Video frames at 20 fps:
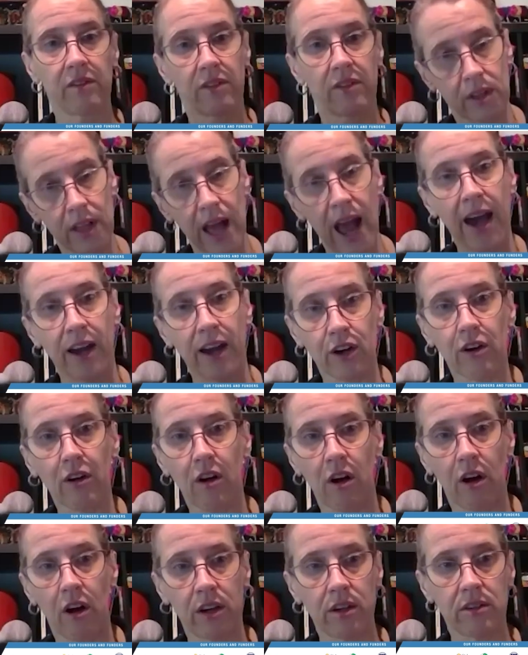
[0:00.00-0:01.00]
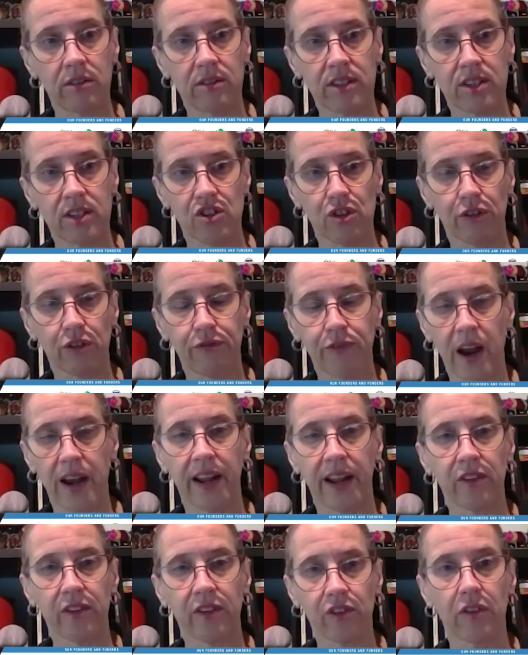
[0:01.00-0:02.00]
the ladder on digital
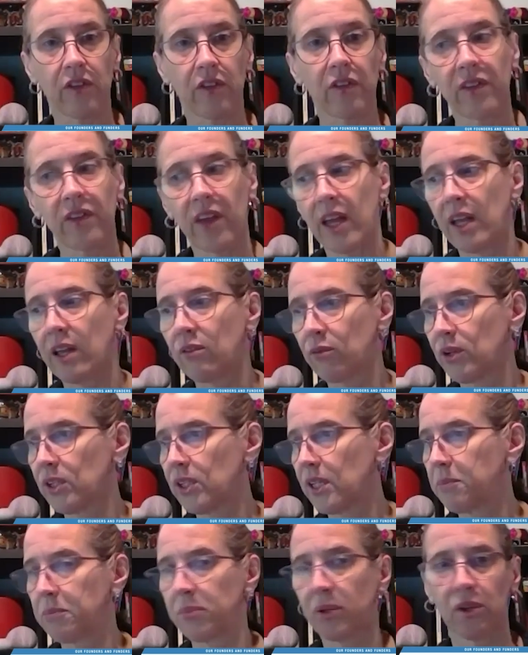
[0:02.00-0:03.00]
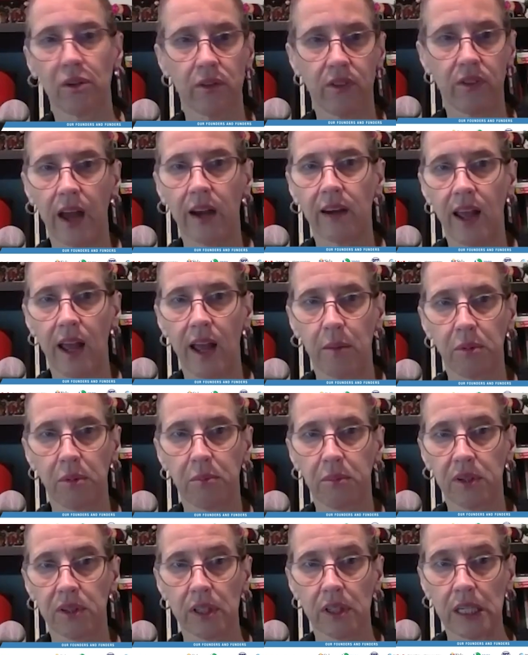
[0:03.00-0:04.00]
finance so that they can really build that
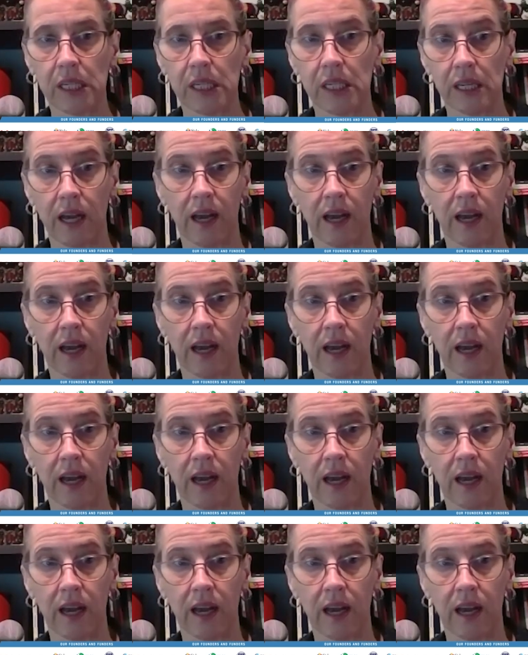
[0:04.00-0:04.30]
capability